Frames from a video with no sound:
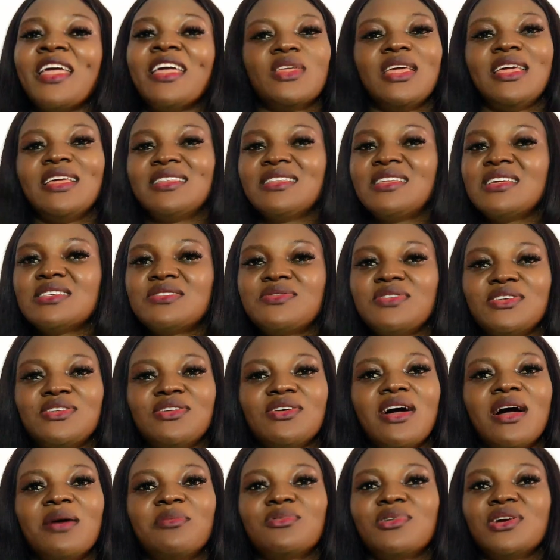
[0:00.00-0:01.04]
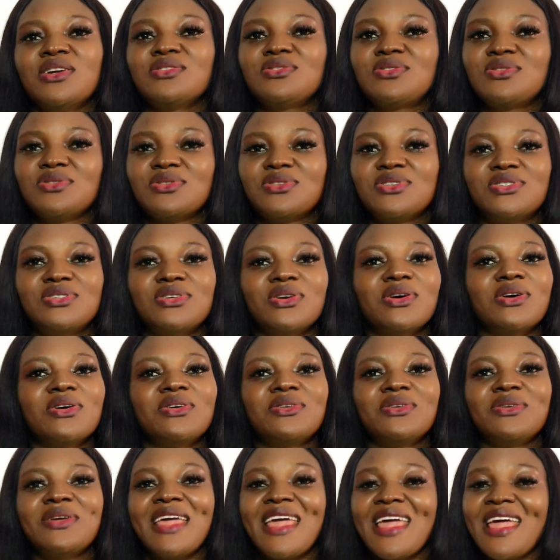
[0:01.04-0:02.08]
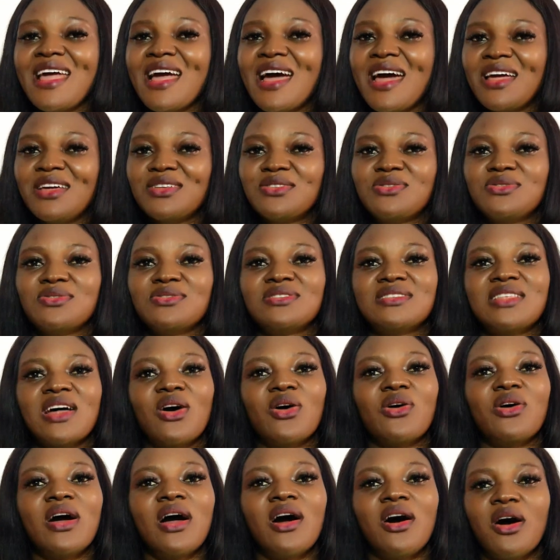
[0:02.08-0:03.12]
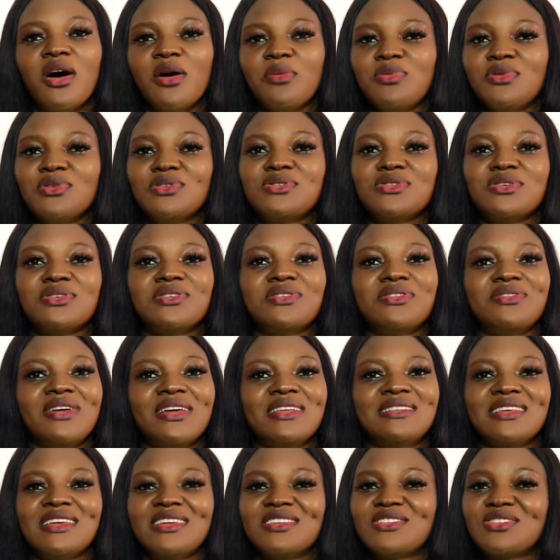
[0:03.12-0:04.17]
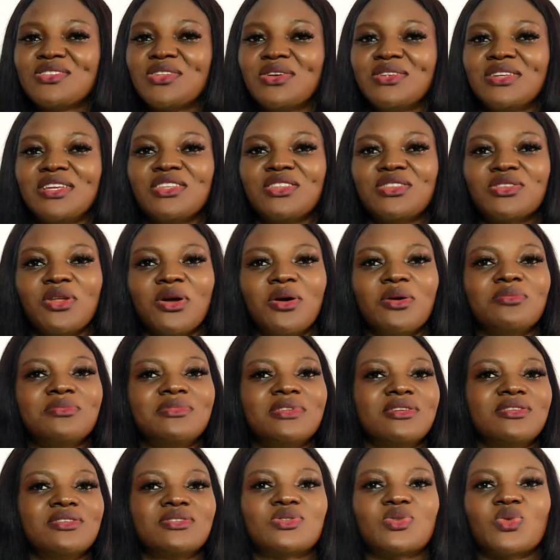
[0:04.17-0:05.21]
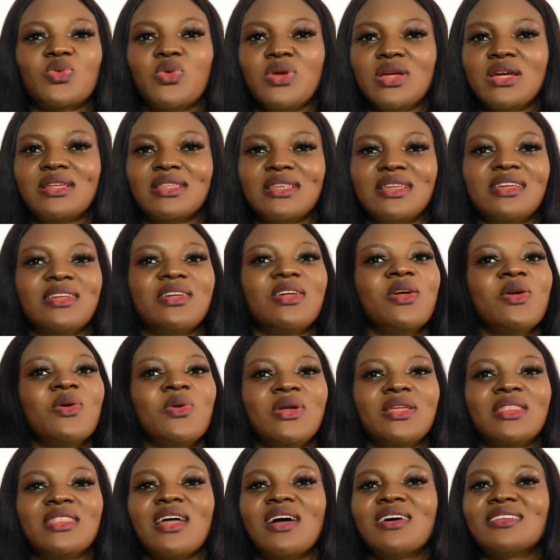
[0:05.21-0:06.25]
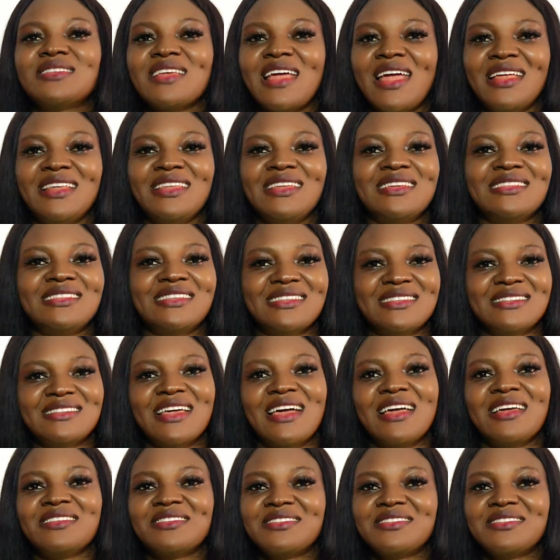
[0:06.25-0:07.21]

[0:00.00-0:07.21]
In this video, I'm going to show you AI tools that will help you to create a stunning thumbnails quickly without any design